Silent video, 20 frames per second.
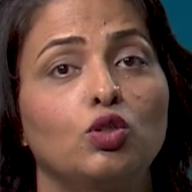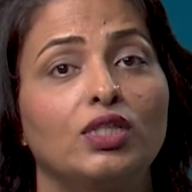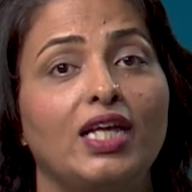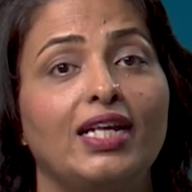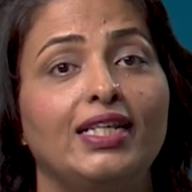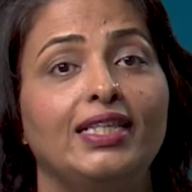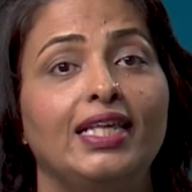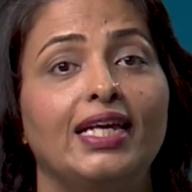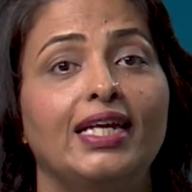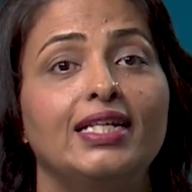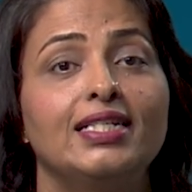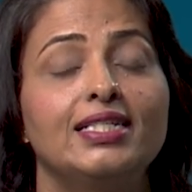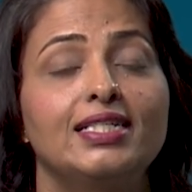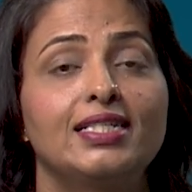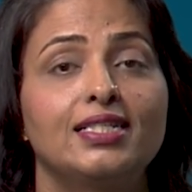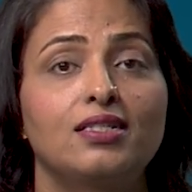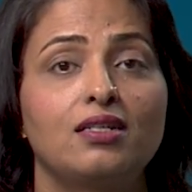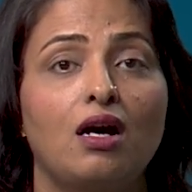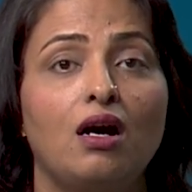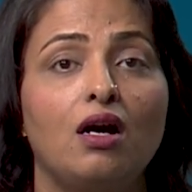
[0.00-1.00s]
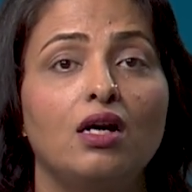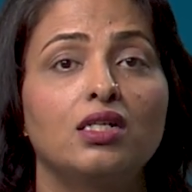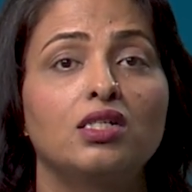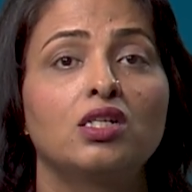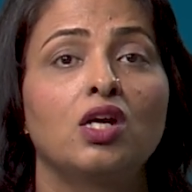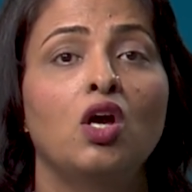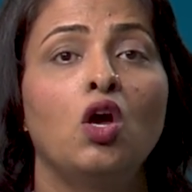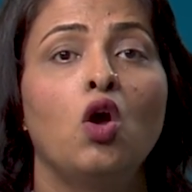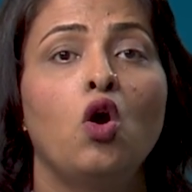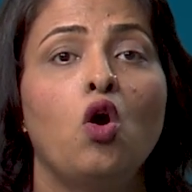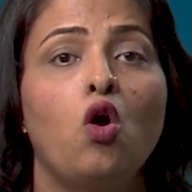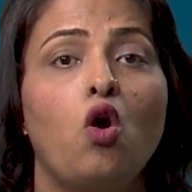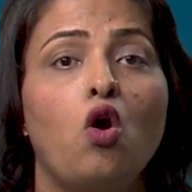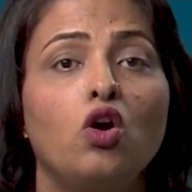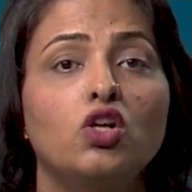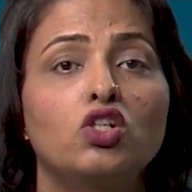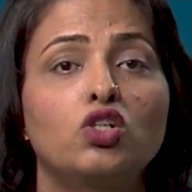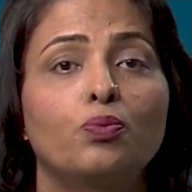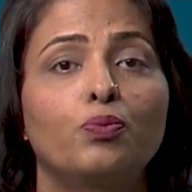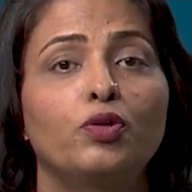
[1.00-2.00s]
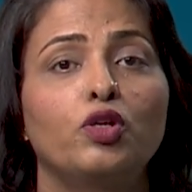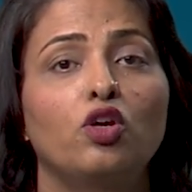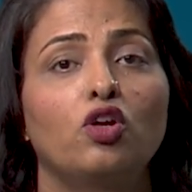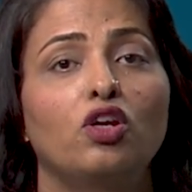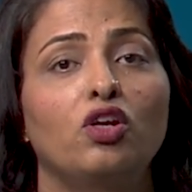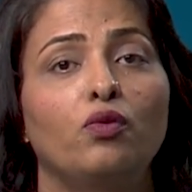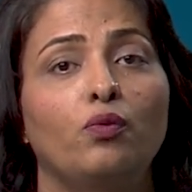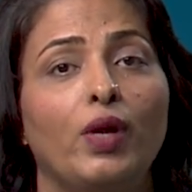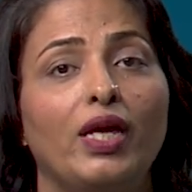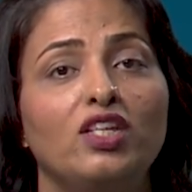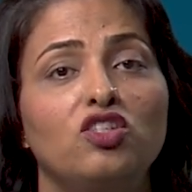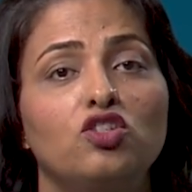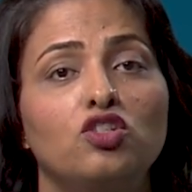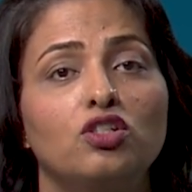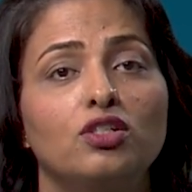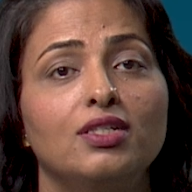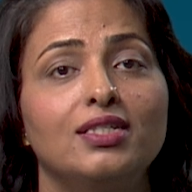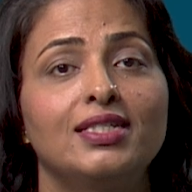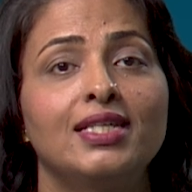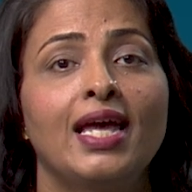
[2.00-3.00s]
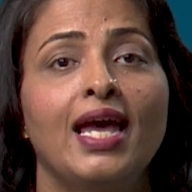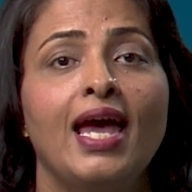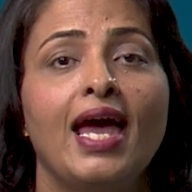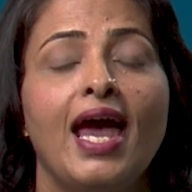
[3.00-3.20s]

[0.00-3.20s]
that they can start entrepreneurial ventures